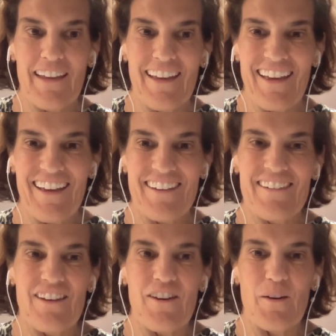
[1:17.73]

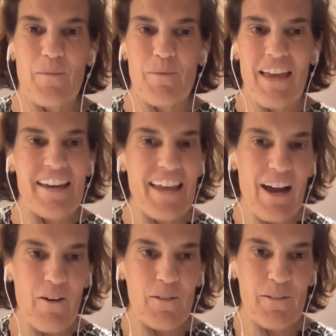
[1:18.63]
And
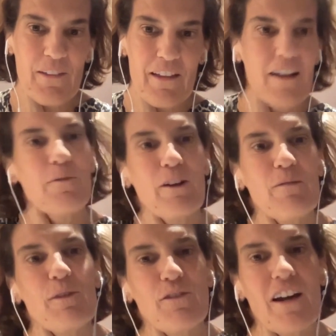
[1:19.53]
now we've
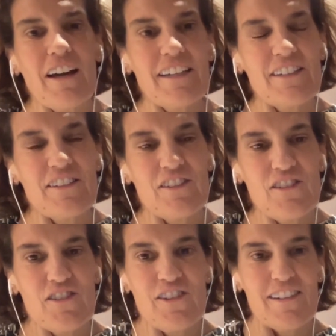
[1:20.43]
moved on, and
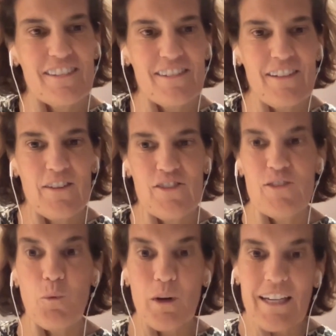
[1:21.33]
she's
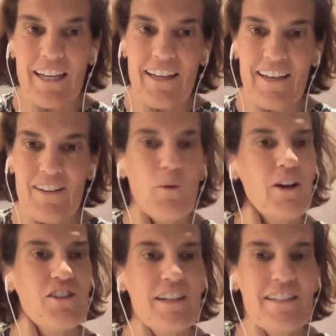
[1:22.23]
working in
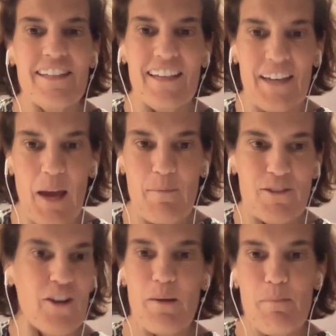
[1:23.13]
Washington, D.C., and I'm
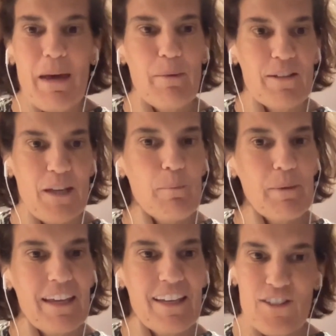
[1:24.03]
starting a menopause
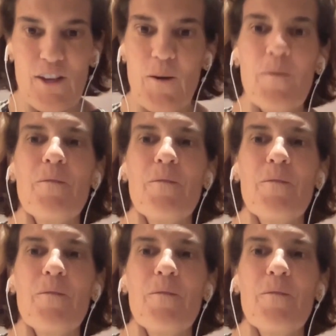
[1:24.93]
company. So